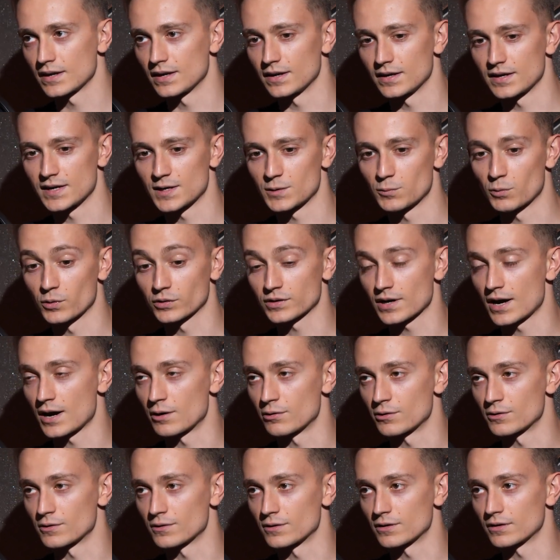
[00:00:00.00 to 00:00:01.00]
what
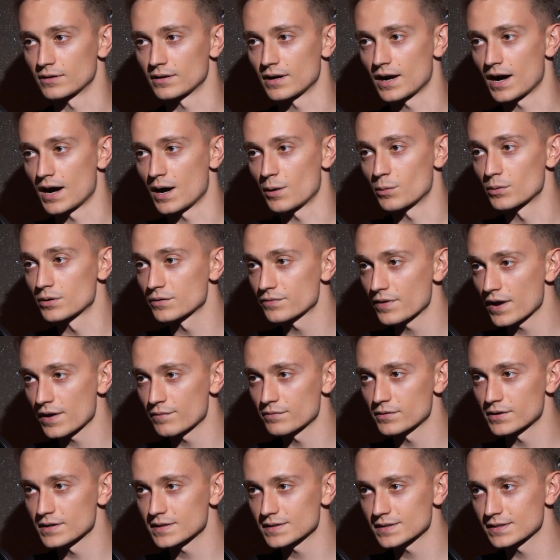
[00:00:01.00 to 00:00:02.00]
are our
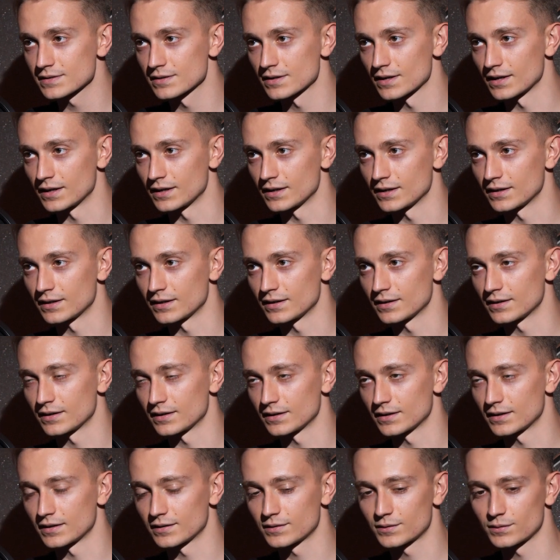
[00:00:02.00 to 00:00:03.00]
favorites
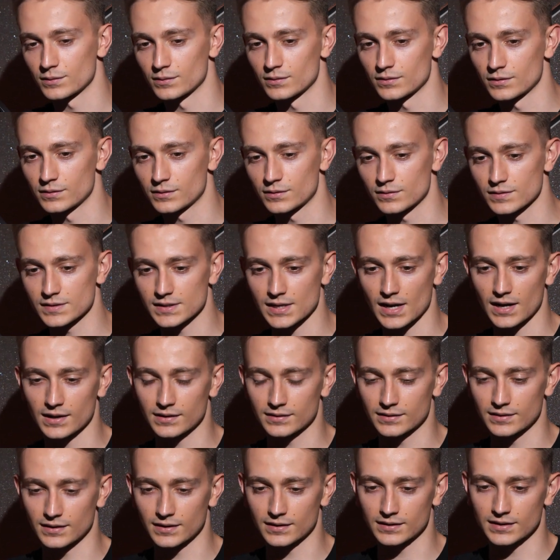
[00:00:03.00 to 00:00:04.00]
to
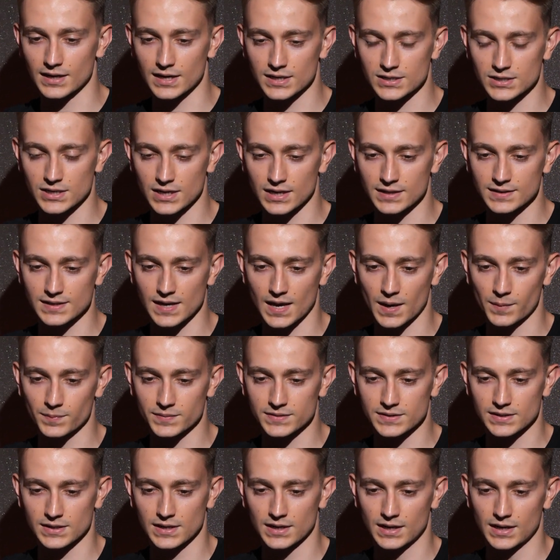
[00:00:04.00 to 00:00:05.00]
style the Next.js
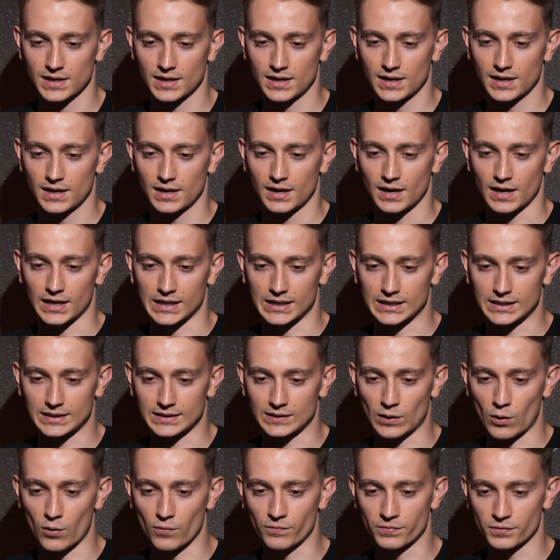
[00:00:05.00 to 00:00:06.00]
apps,
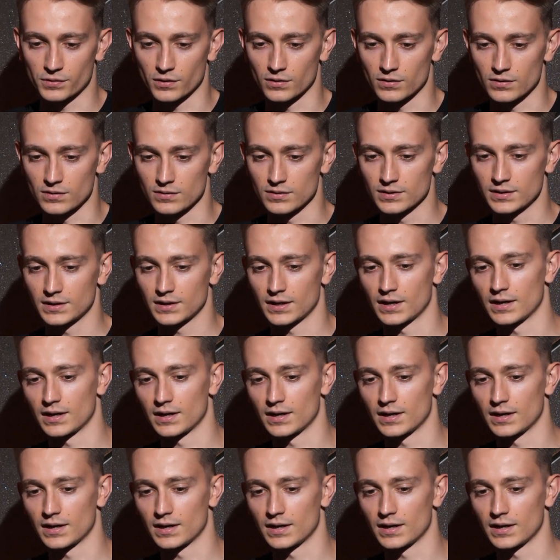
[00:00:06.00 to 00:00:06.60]
and overall